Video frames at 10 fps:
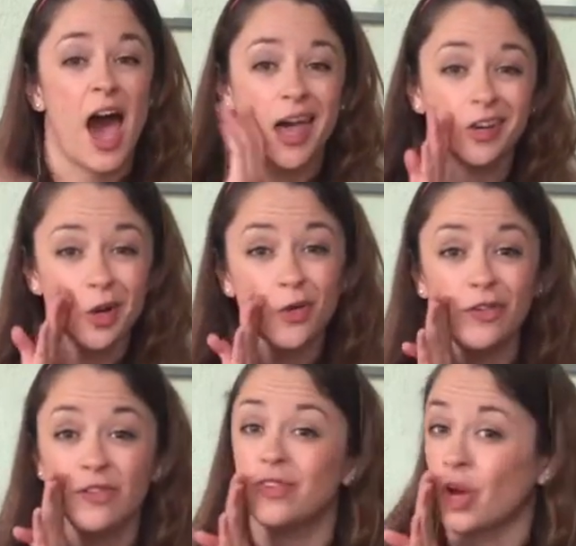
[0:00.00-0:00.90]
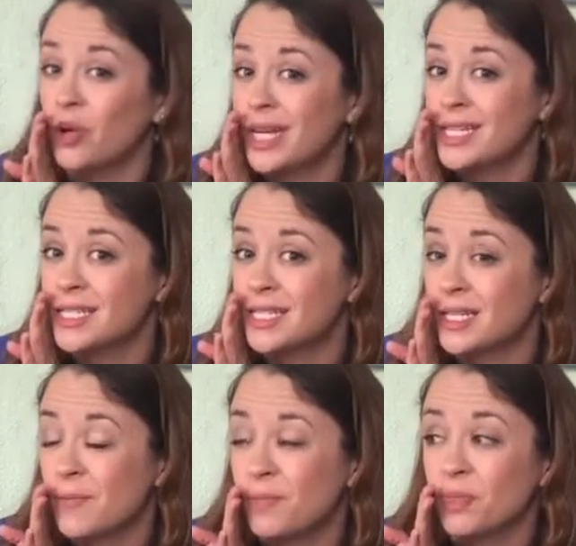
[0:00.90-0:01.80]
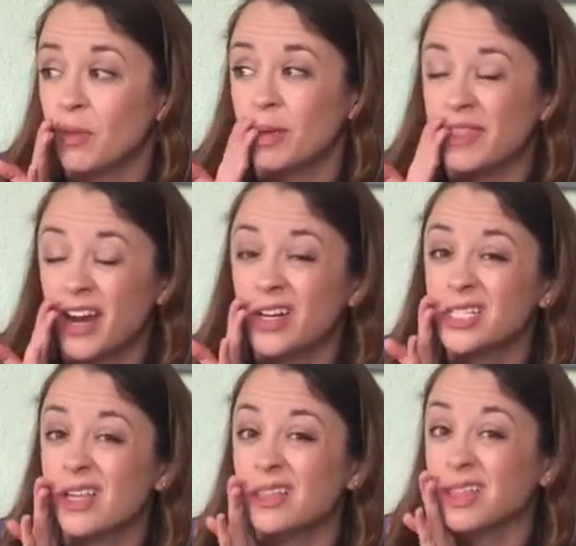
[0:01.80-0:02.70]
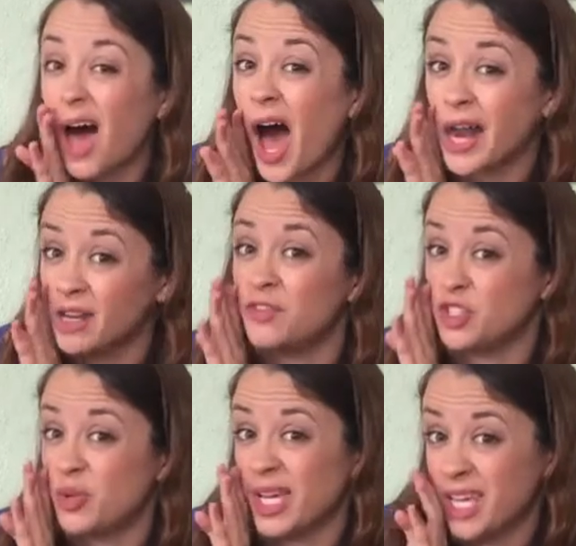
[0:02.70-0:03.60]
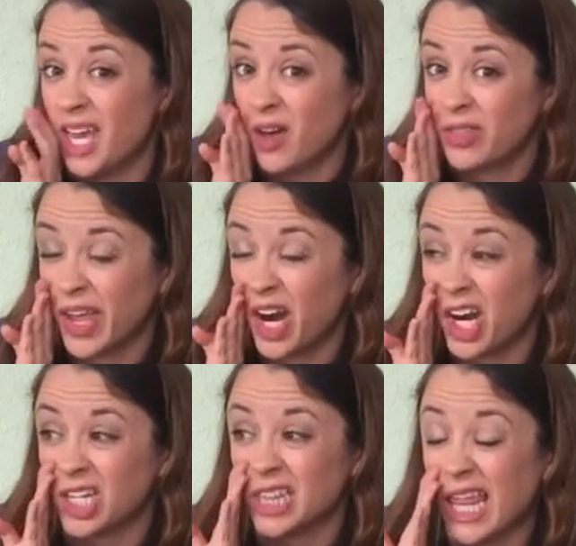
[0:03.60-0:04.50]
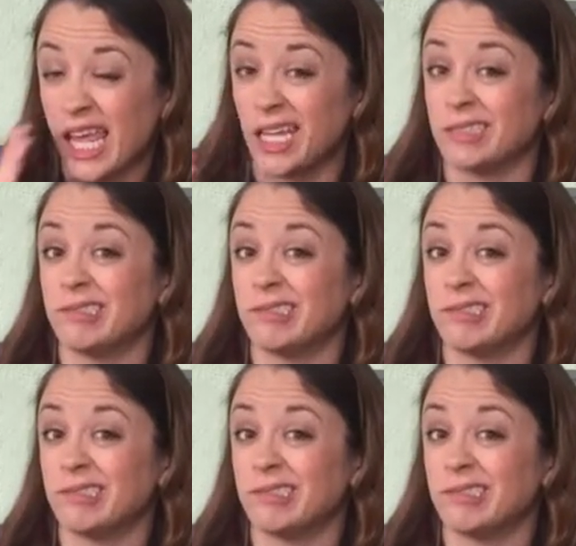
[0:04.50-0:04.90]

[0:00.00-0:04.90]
I don't know if you've noticed, but there is a lot of doohickey out there. Like